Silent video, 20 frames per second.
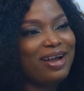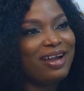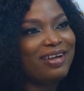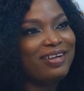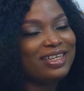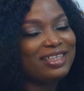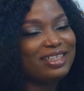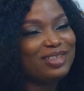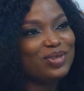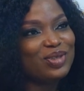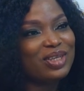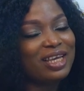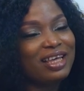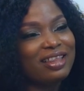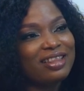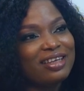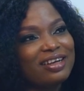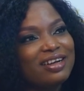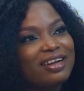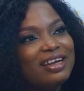married it
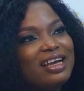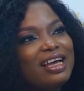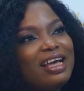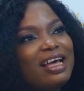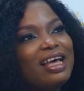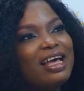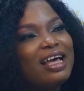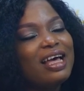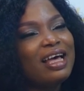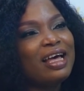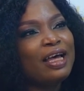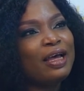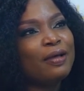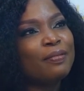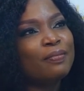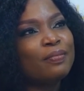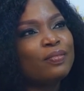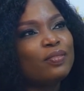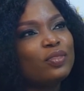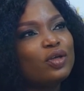together.
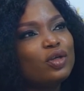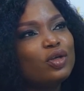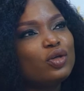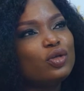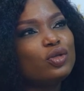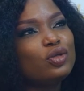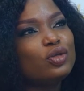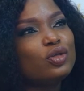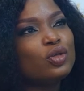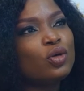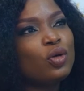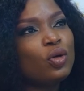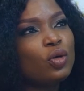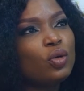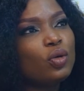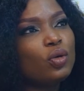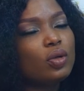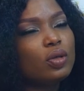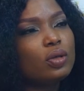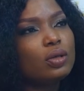Um,
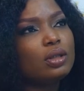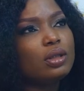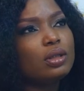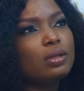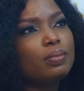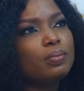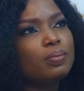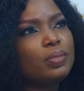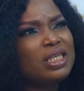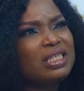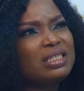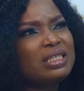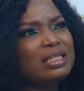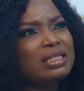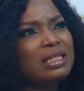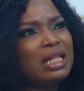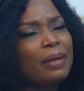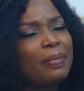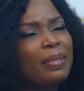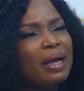so Business
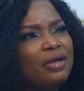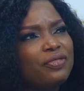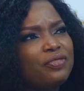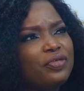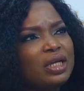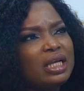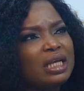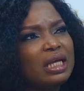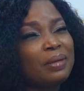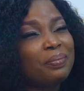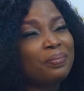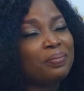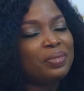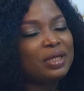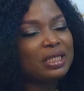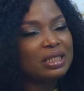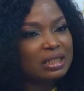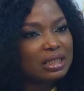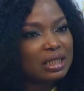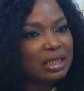Lab Africa
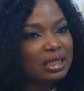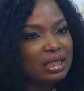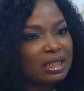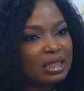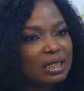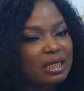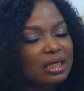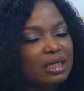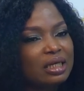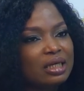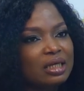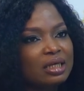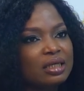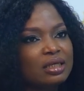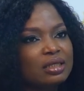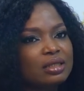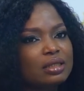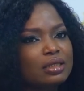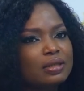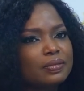basically
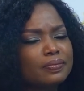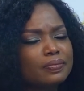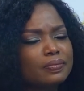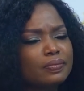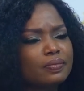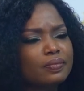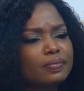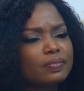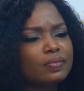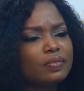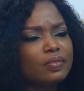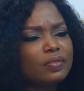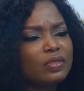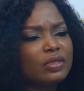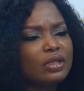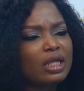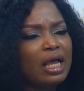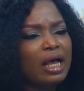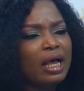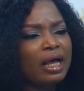is
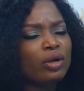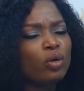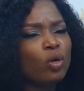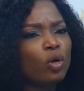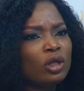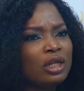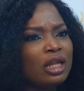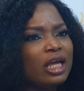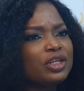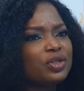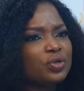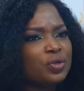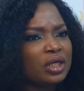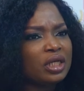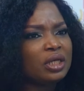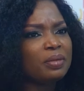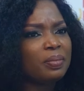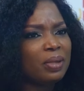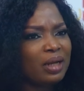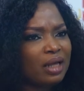an online
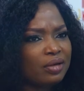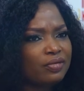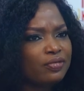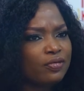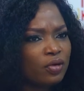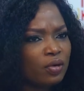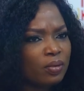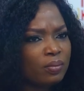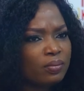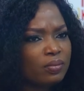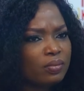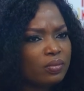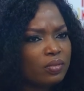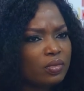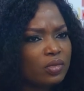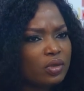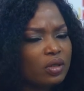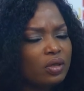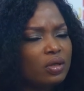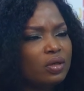training platform,
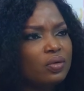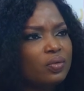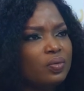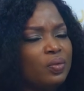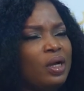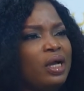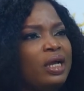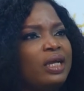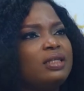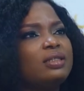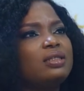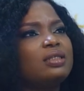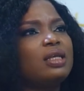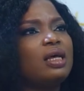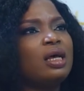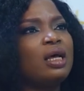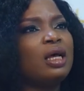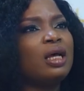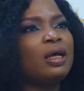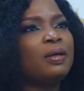right?
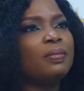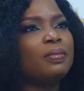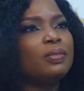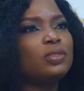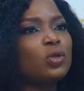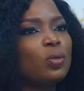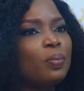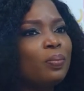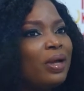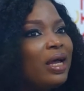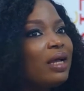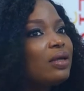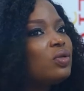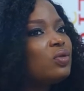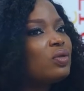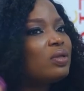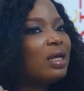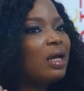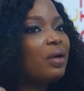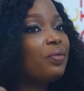Um, so back
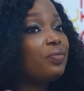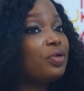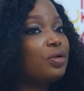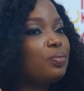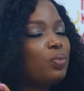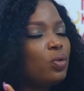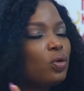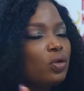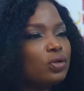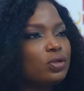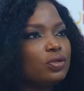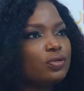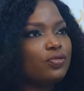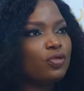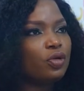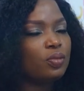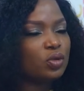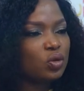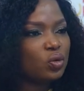to that report from